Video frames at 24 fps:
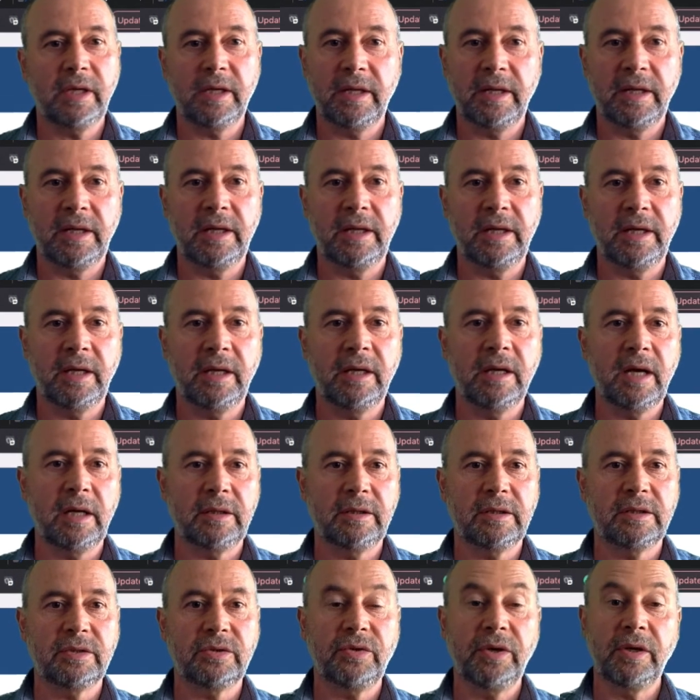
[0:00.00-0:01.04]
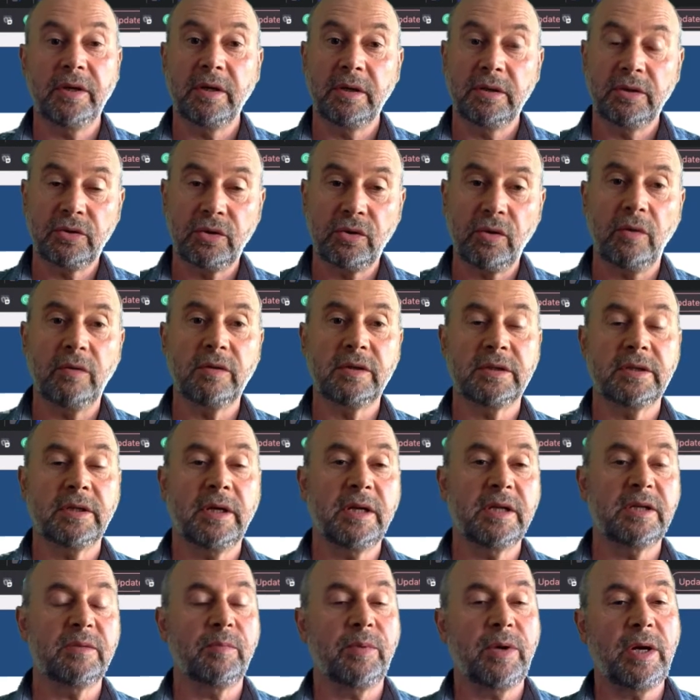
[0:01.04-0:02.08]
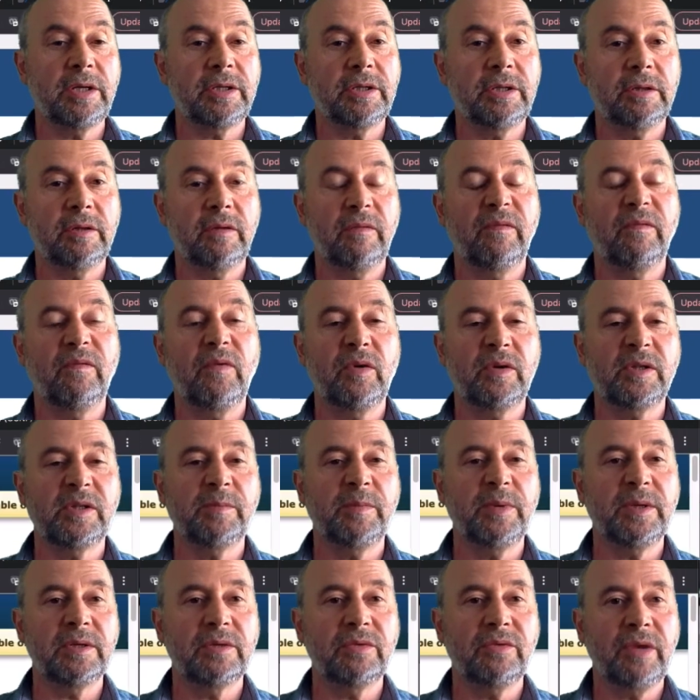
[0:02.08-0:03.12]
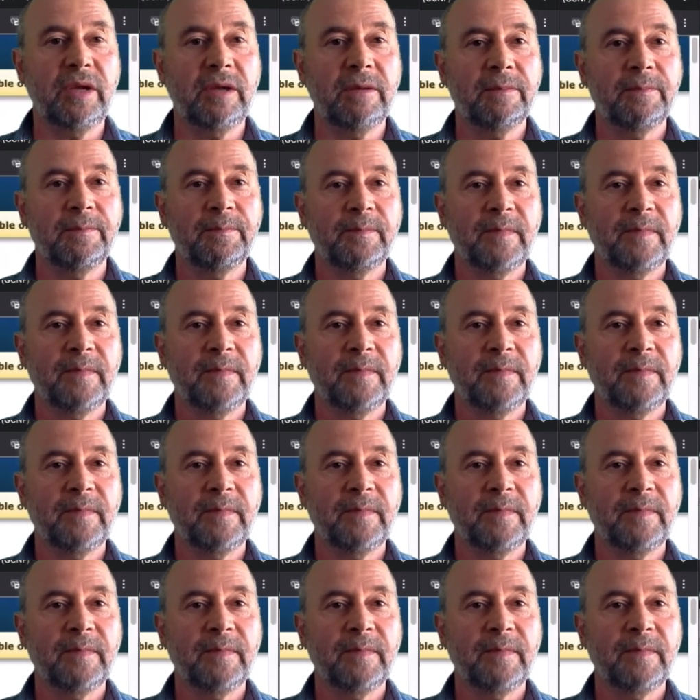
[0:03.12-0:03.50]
clearly GATA3 controls expression of FOXP3.